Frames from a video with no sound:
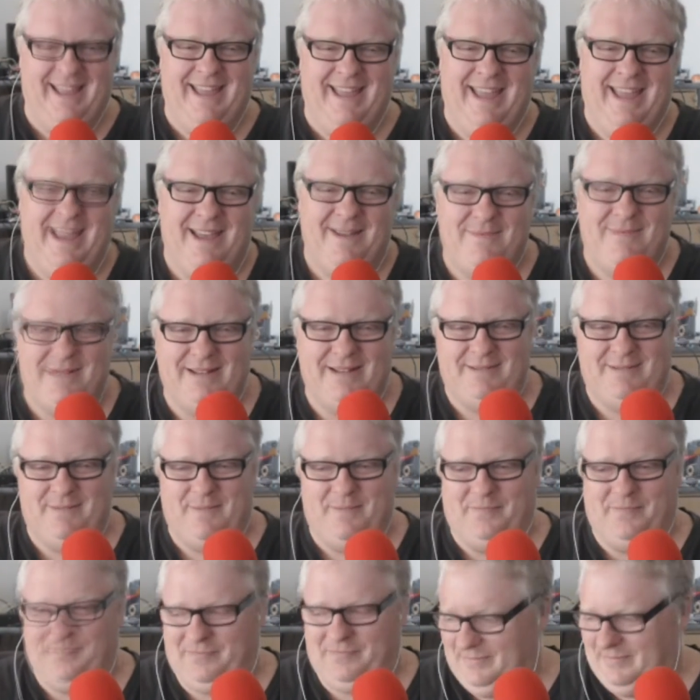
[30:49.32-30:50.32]
Yeah, he's
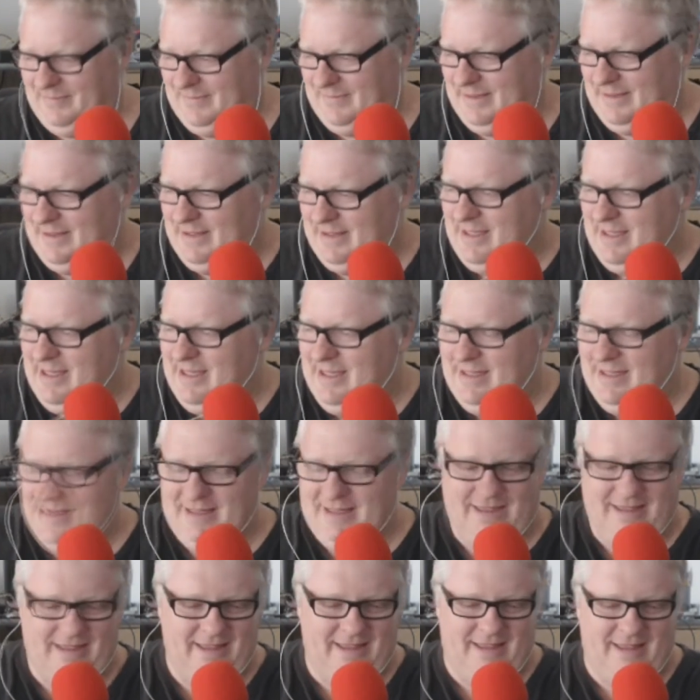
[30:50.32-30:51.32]
close once a week,
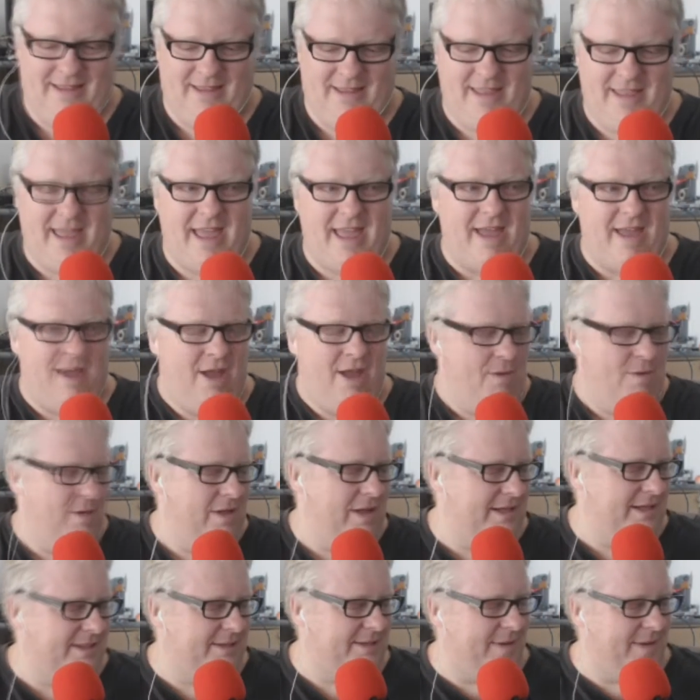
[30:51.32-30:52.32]
isn't he? Yeah. Well,
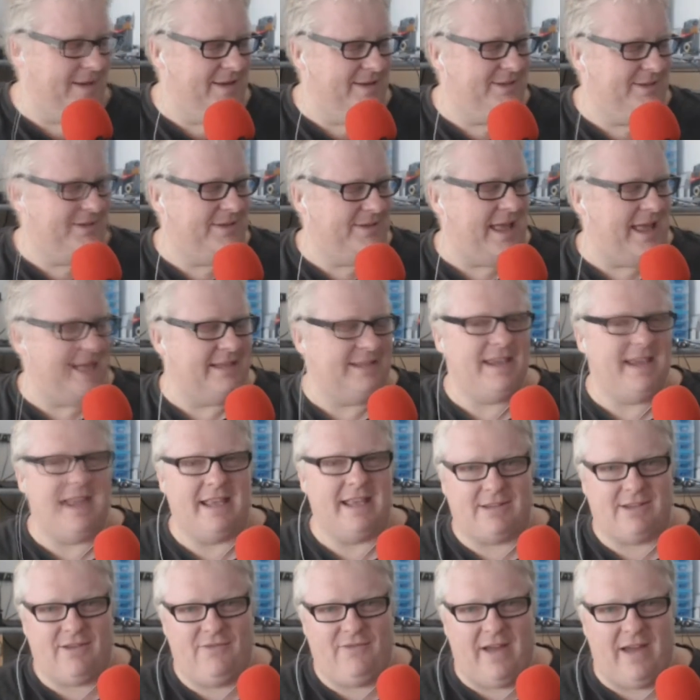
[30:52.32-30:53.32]
I suppose.
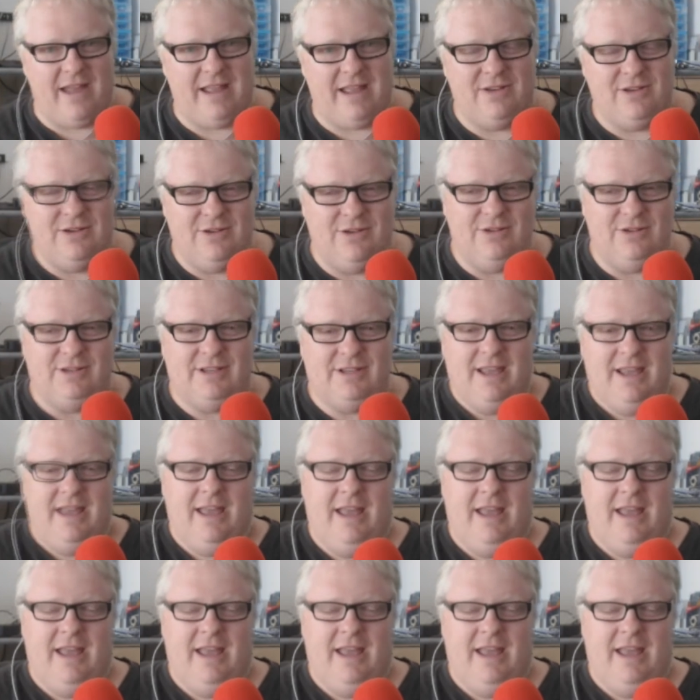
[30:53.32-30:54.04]
So fake news.